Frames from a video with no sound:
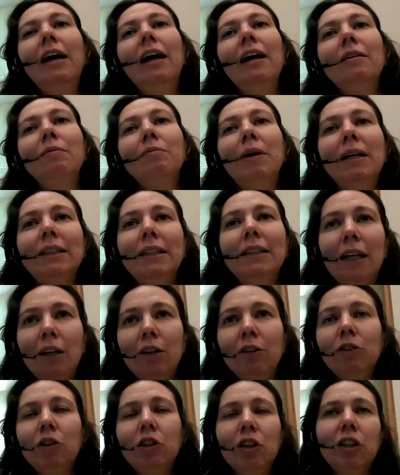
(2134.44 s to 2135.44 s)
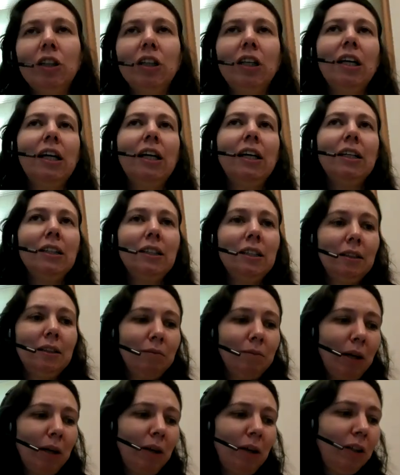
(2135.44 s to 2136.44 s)
And my solution is
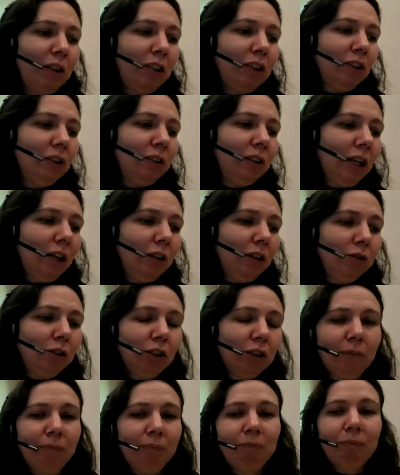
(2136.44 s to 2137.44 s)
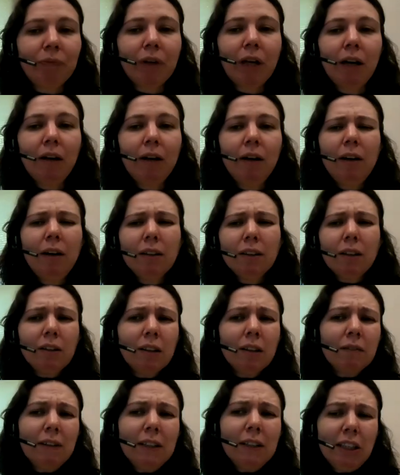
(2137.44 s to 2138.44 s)
my original solution.
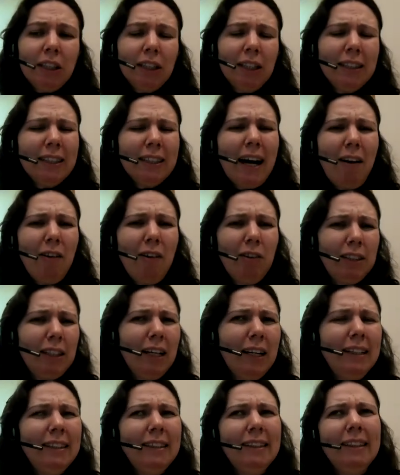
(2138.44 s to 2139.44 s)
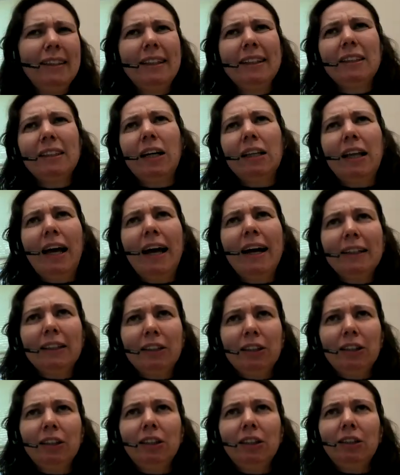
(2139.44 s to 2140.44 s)
So the question is, how exactly is it
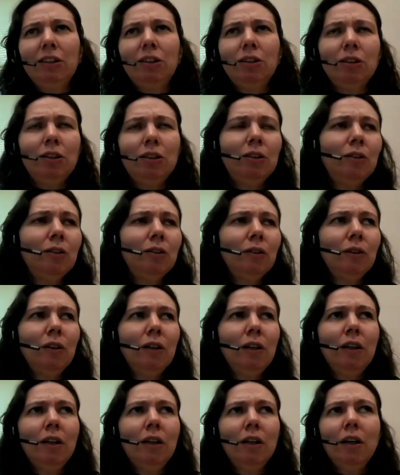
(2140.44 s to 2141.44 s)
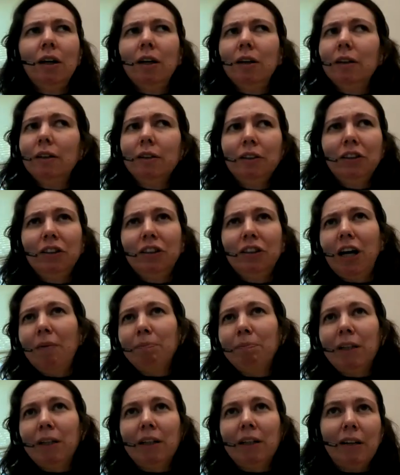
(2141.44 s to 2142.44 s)
connected to
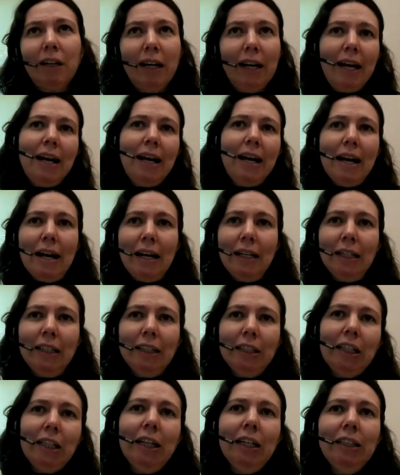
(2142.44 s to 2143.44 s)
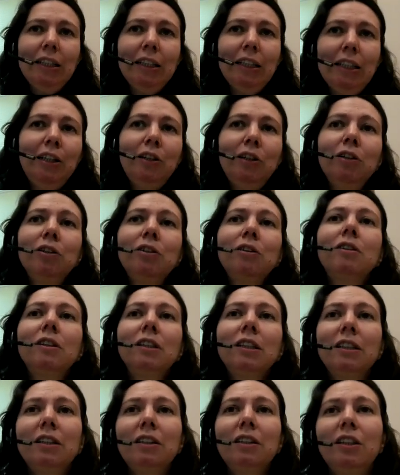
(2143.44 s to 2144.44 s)
chapter 8 and the
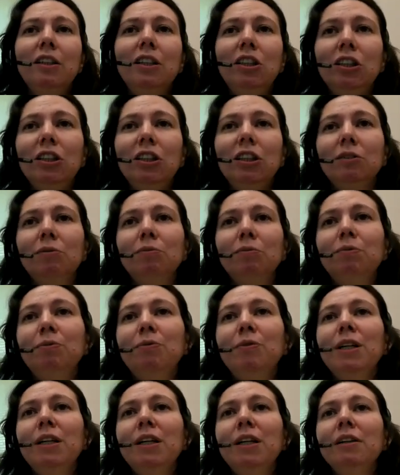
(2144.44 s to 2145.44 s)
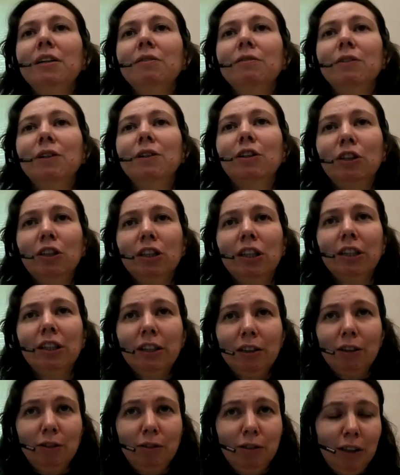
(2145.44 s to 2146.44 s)
recurrence relationship we were
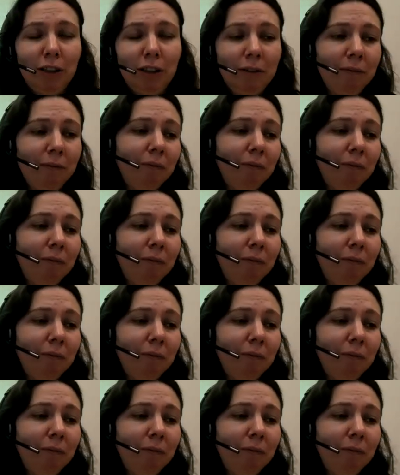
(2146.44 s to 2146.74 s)
just doing?